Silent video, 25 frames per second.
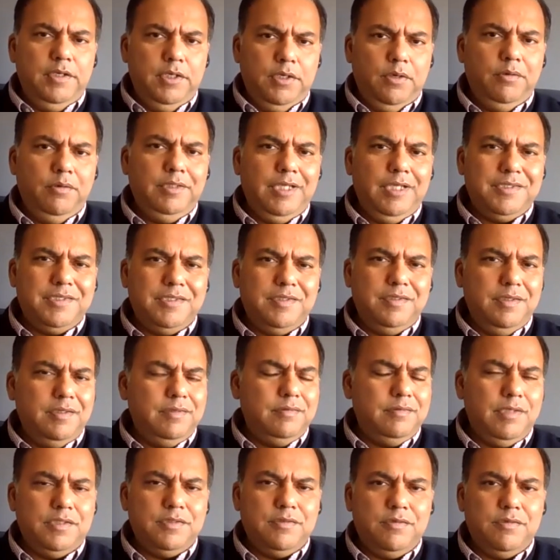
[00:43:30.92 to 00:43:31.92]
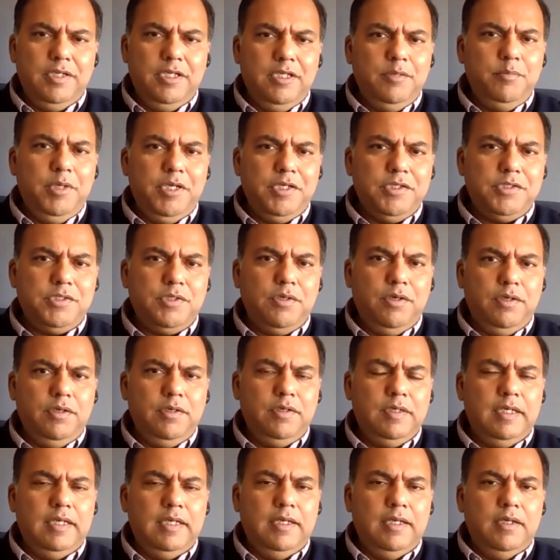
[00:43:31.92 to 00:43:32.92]
you know that's that's really based
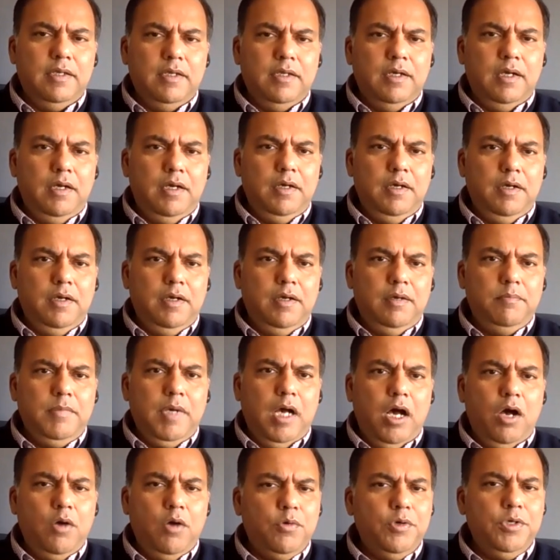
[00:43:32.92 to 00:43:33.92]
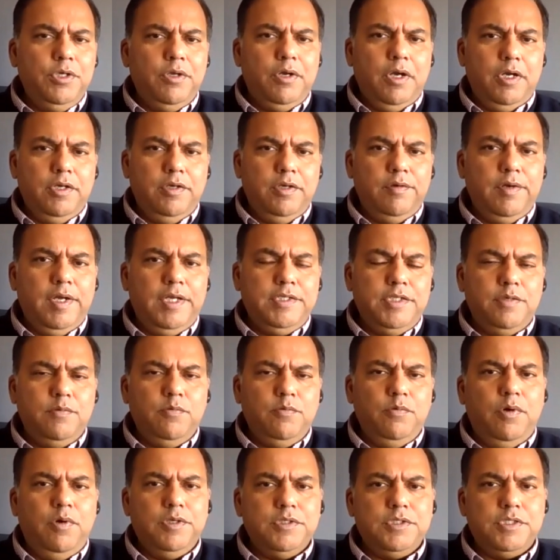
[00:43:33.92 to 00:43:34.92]
on um, how good your underwriting
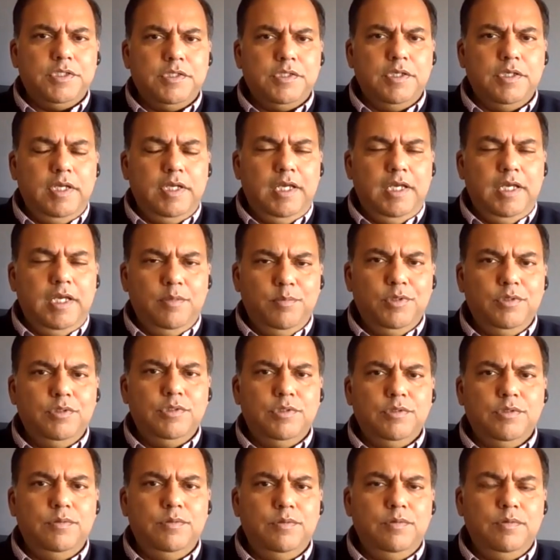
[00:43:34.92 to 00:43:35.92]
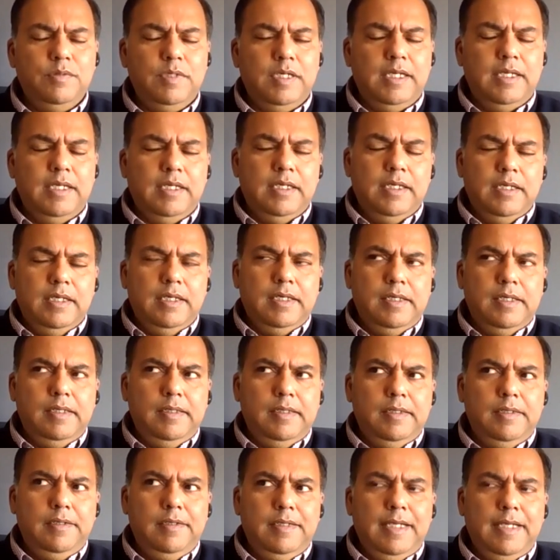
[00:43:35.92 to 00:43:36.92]
was able to
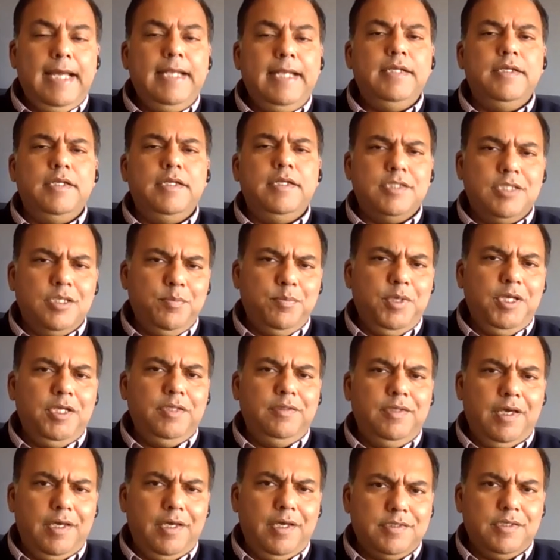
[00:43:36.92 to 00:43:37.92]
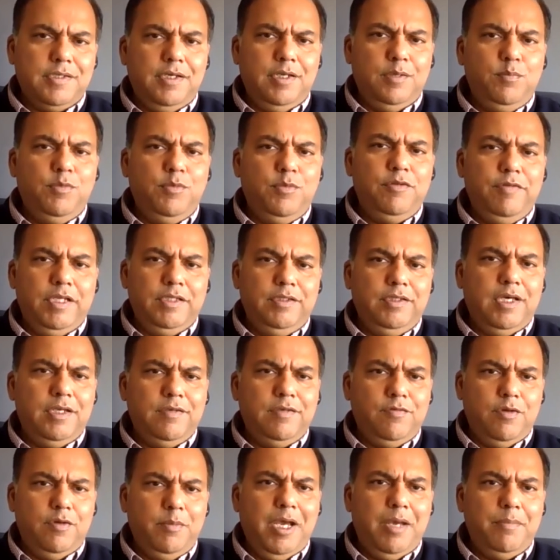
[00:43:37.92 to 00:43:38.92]
uh, anticipate that and prevent
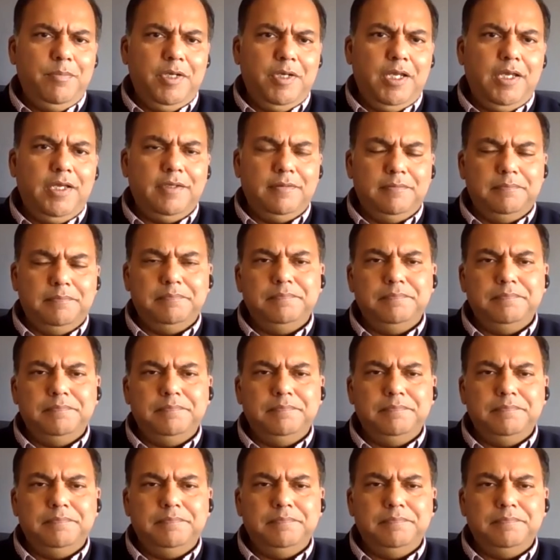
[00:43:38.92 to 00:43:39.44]
that from happening.